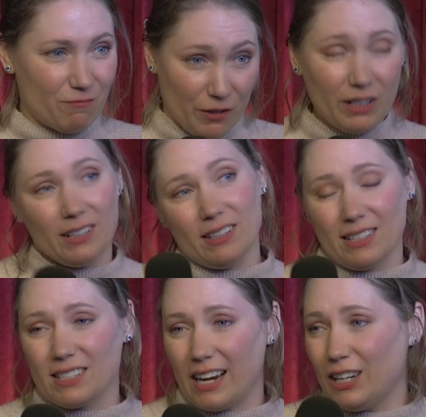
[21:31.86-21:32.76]
really,
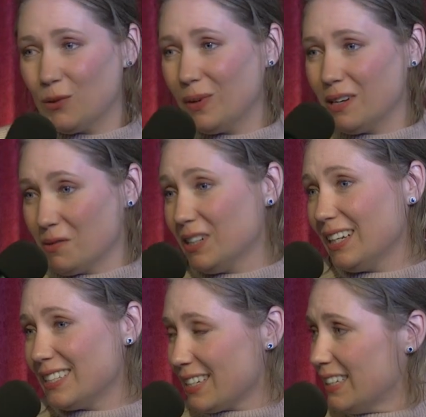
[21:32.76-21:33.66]
it's kind of when I
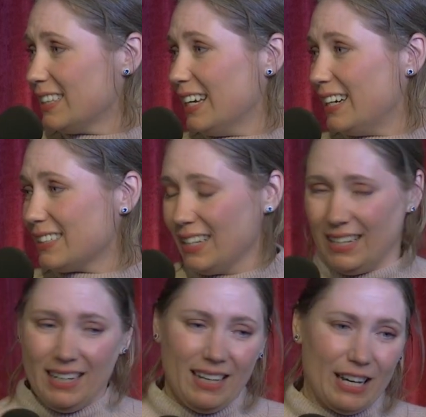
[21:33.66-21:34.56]
realized I did that.
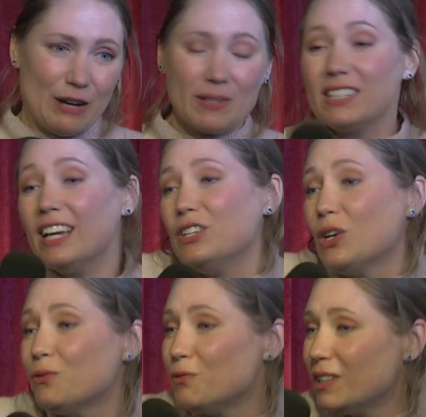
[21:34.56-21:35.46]
Because again, you
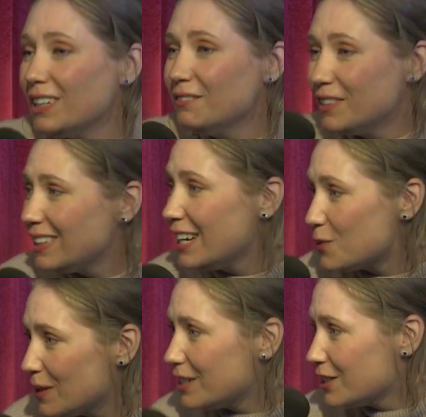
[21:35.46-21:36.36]
don't really
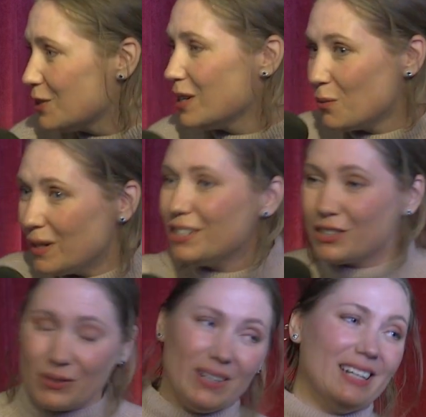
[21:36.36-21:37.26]
realize what you're doing when you're
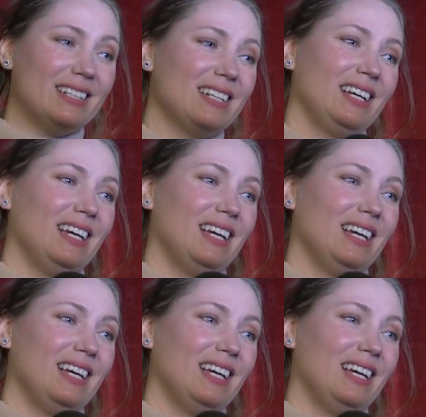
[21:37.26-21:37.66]
doing it.